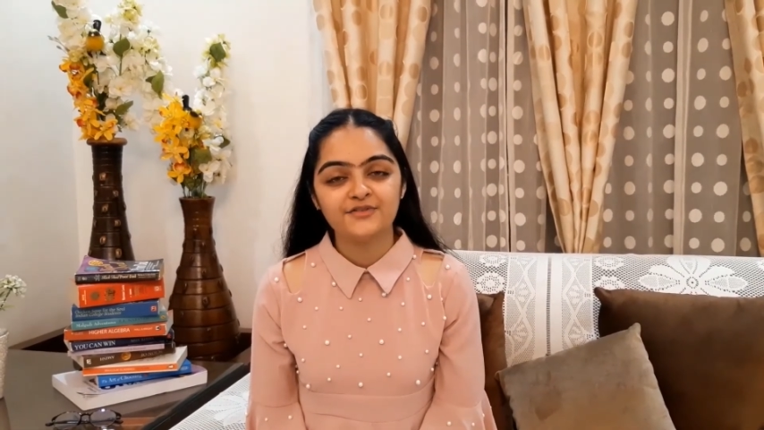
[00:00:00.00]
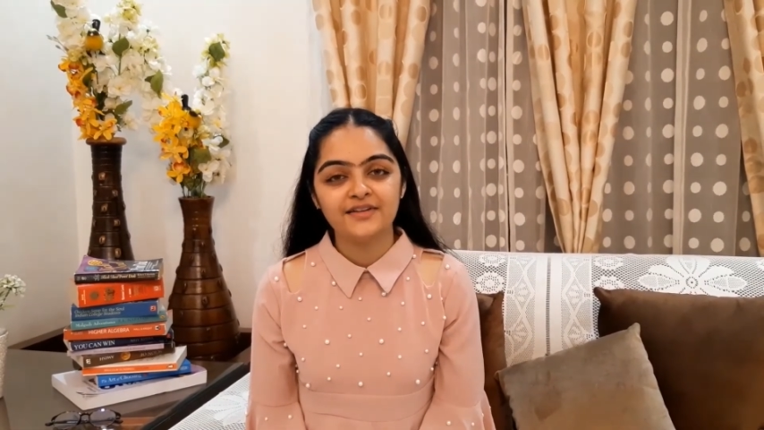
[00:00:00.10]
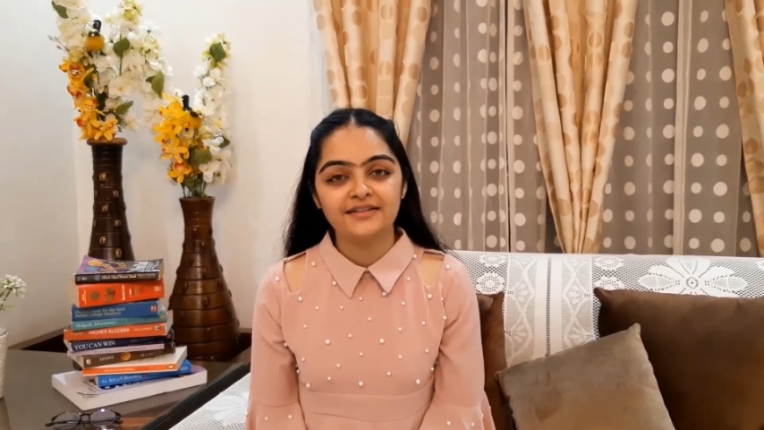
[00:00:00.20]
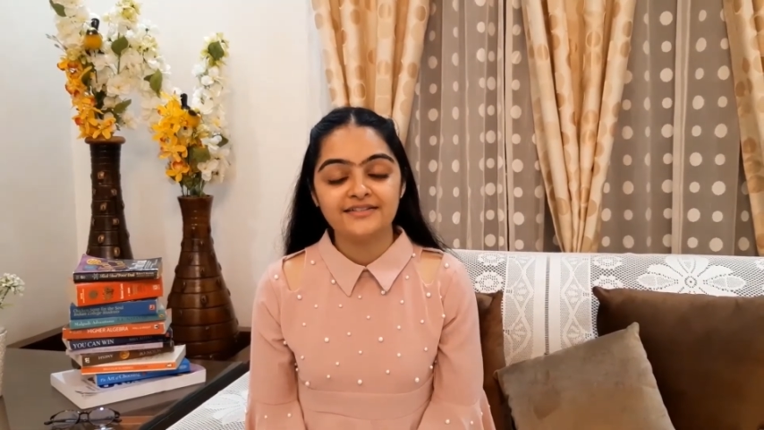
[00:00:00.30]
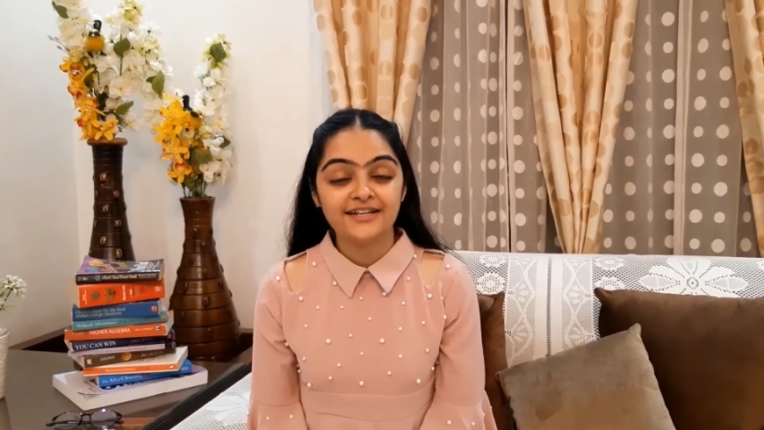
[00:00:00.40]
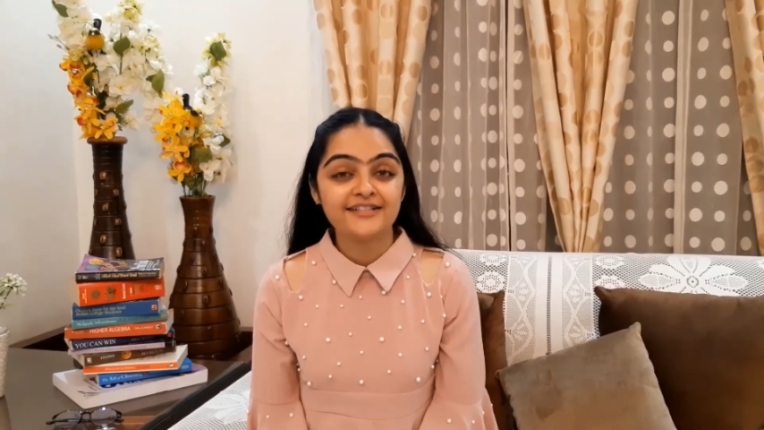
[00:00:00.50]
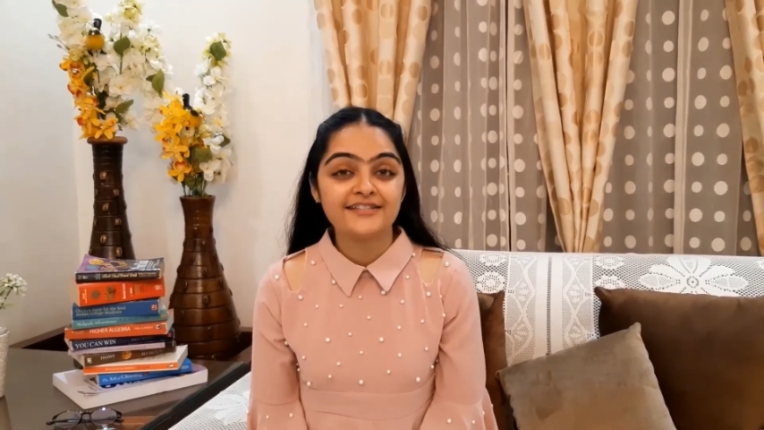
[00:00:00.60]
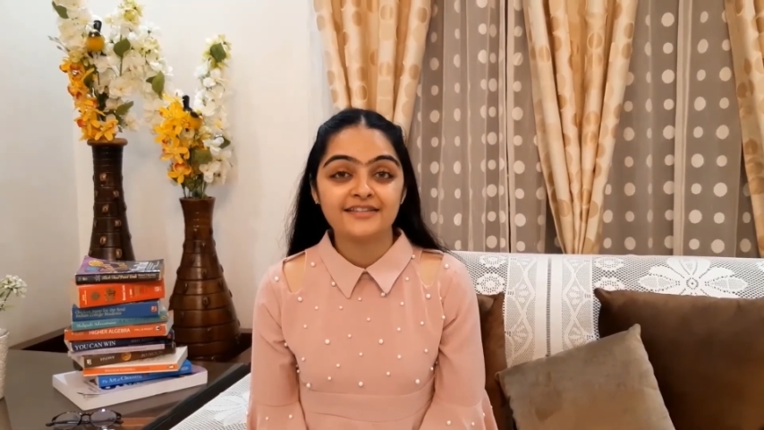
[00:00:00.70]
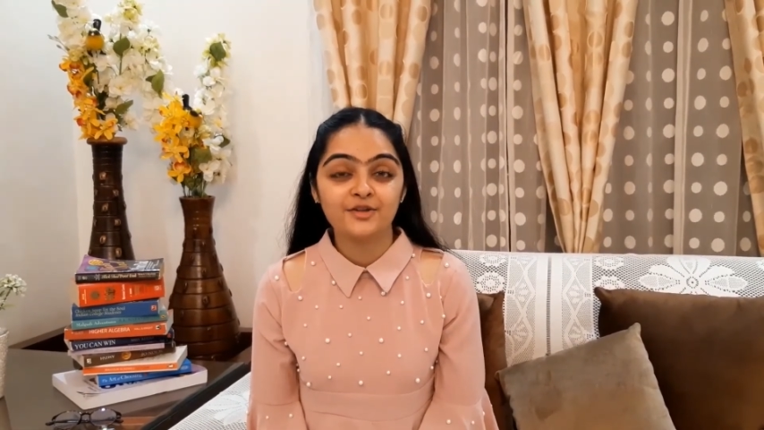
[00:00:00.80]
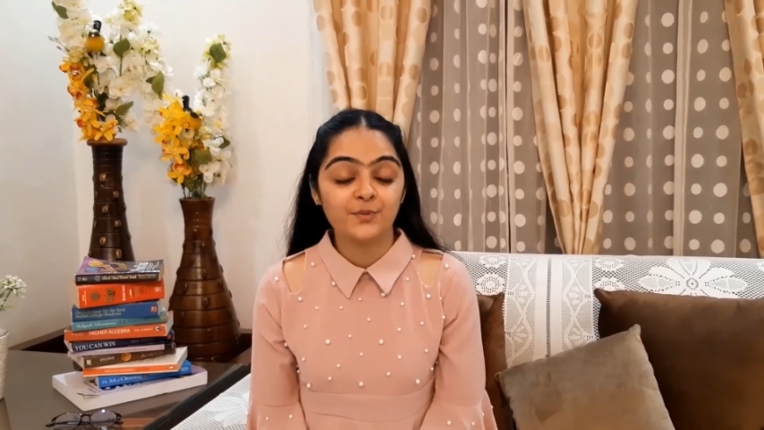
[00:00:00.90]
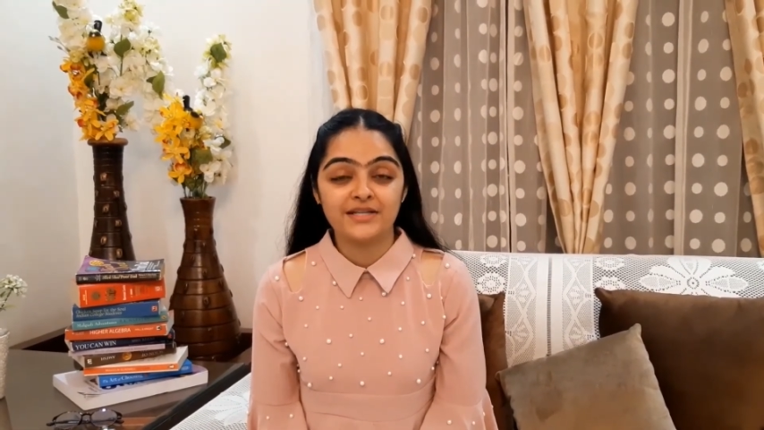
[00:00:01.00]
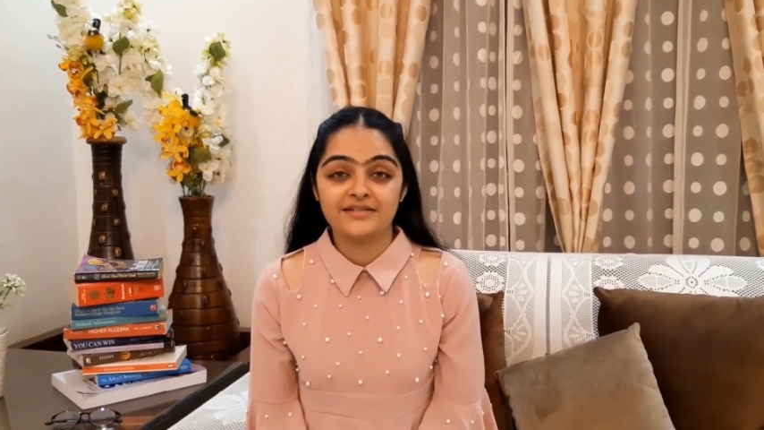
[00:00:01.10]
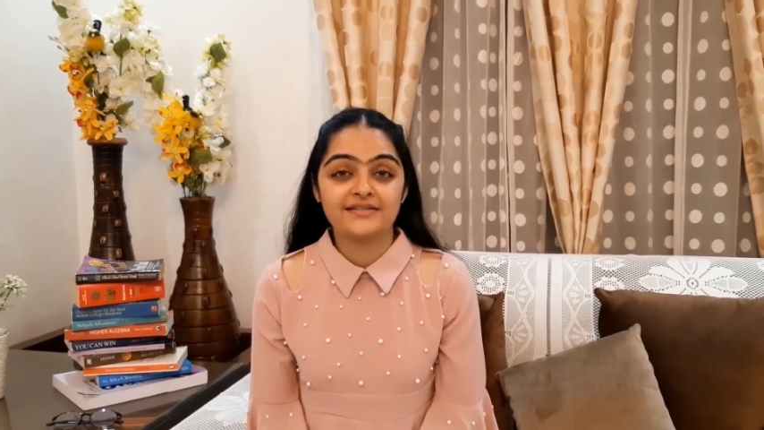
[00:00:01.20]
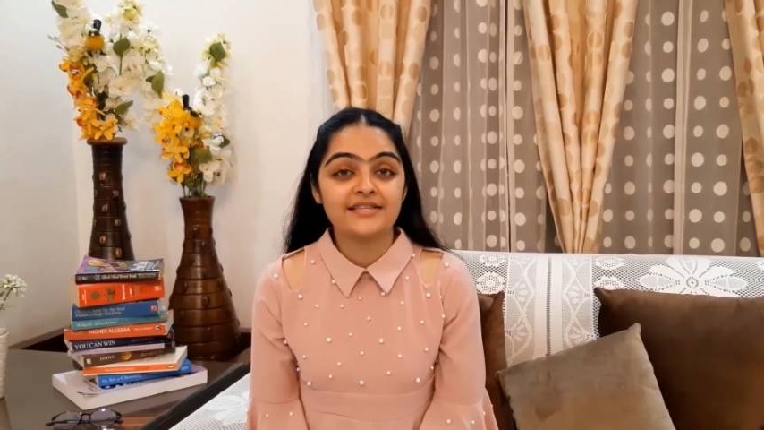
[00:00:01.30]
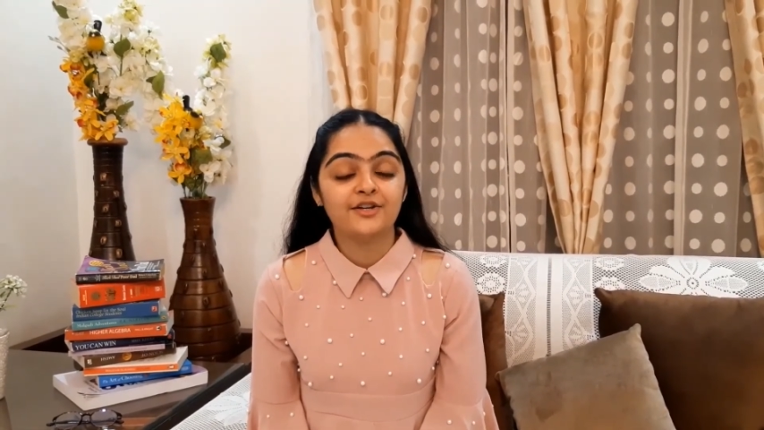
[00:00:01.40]
addressed the
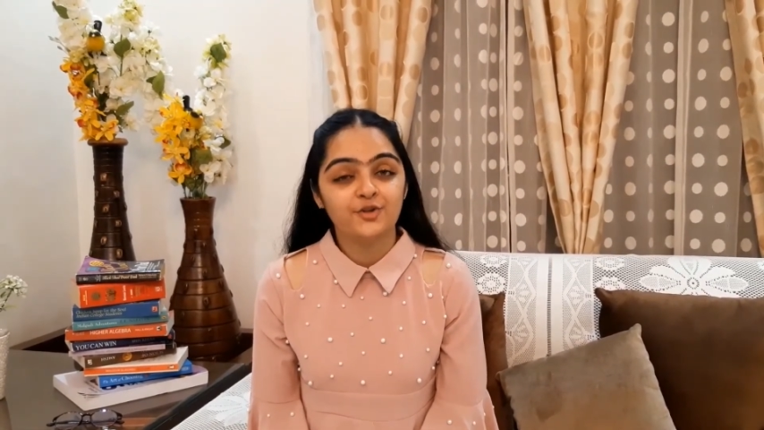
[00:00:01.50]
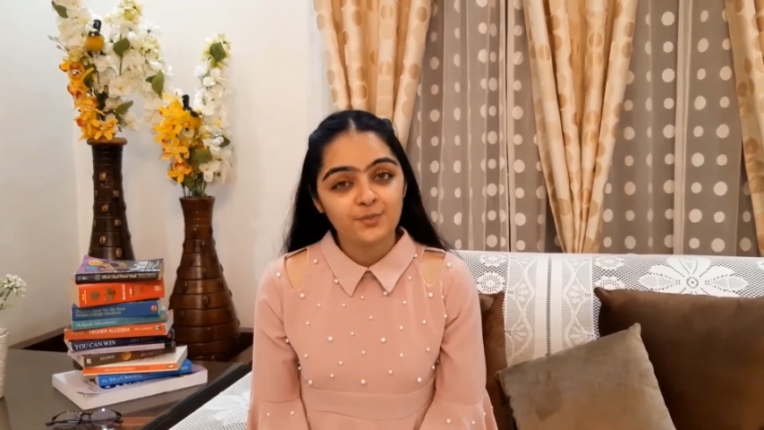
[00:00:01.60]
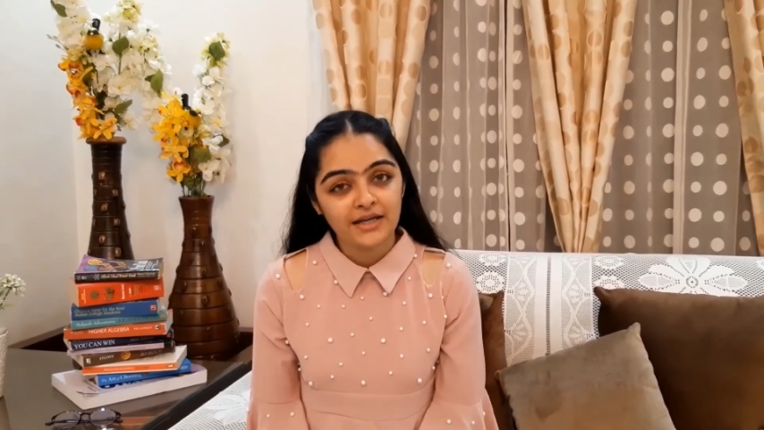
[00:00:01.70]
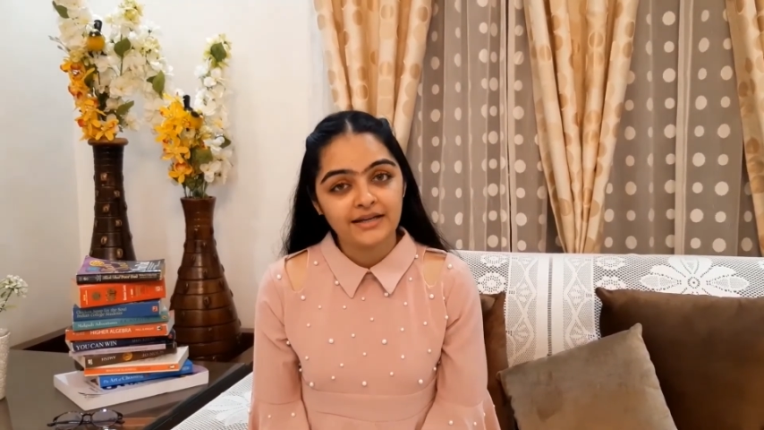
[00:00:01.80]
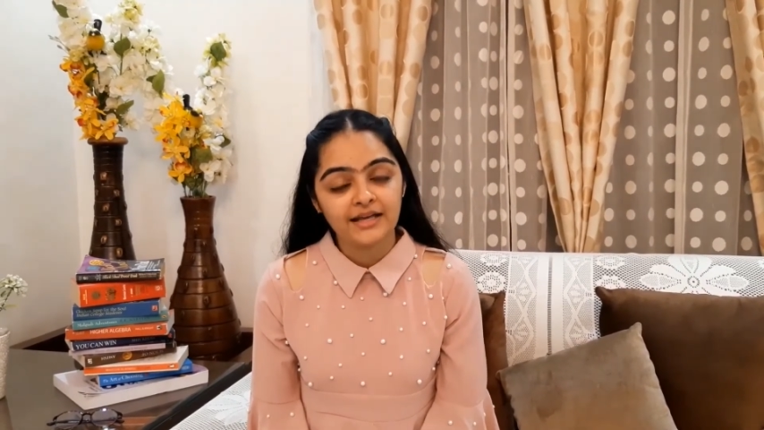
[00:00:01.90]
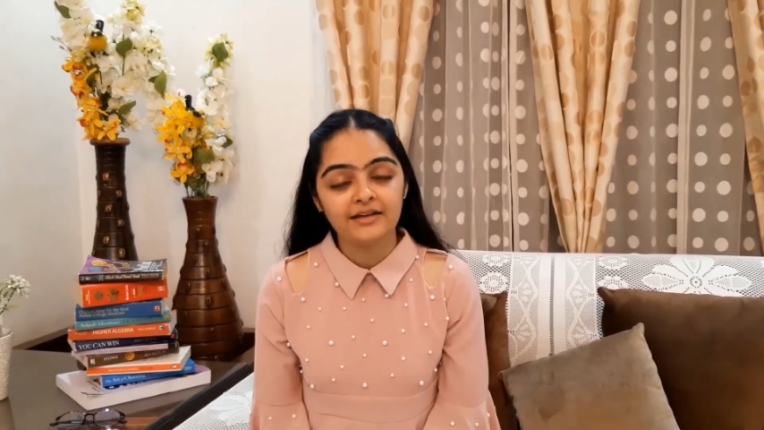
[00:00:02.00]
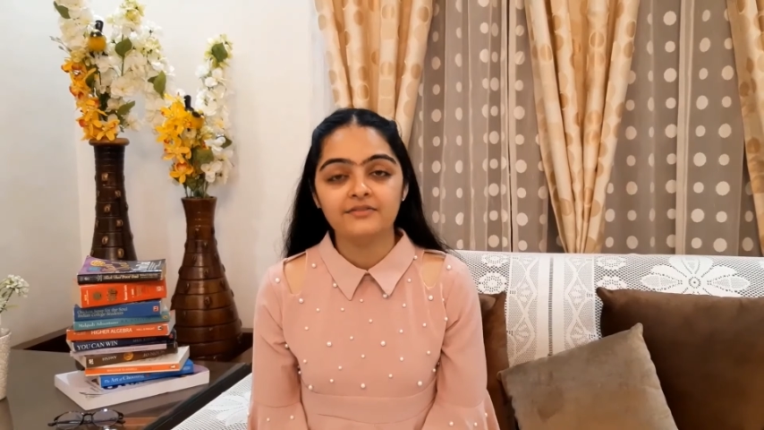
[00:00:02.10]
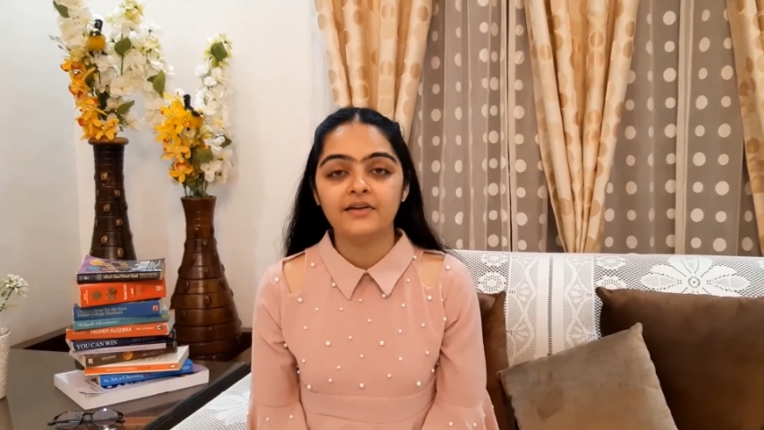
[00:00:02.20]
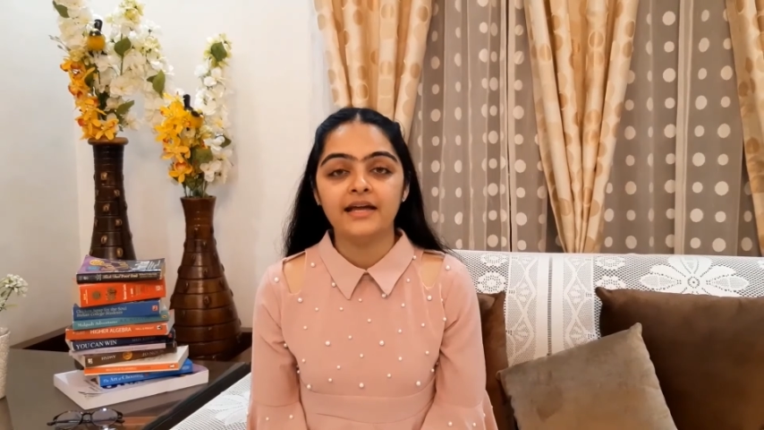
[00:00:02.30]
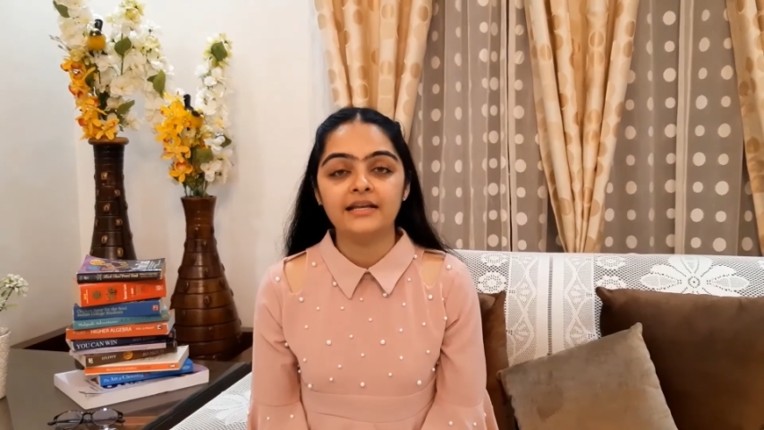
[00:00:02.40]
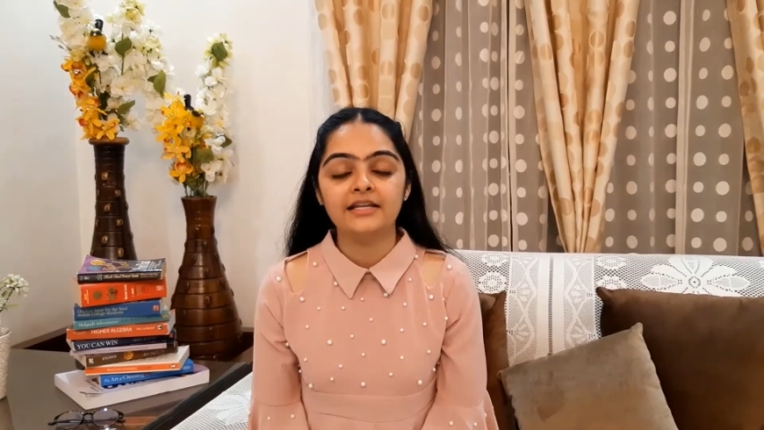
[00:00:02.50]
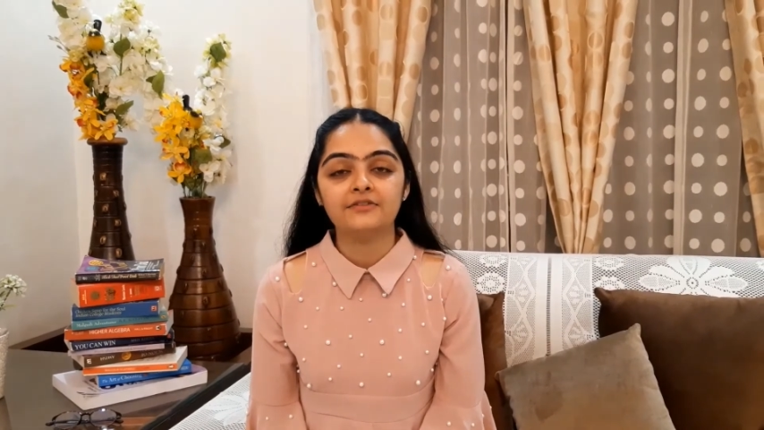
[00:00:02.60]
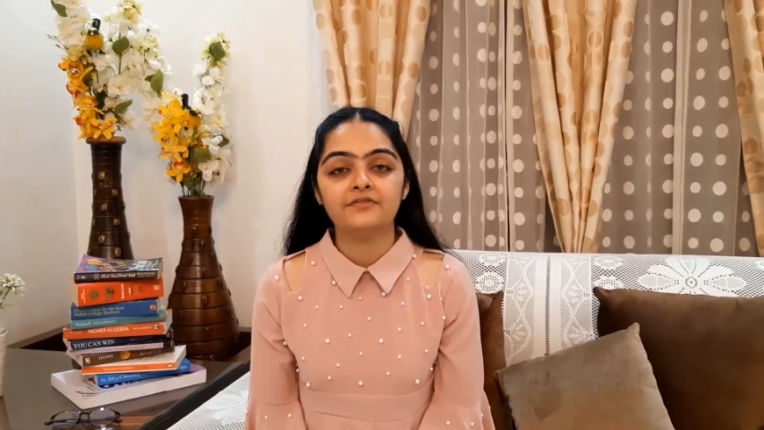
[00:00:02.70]
questions that you might have and if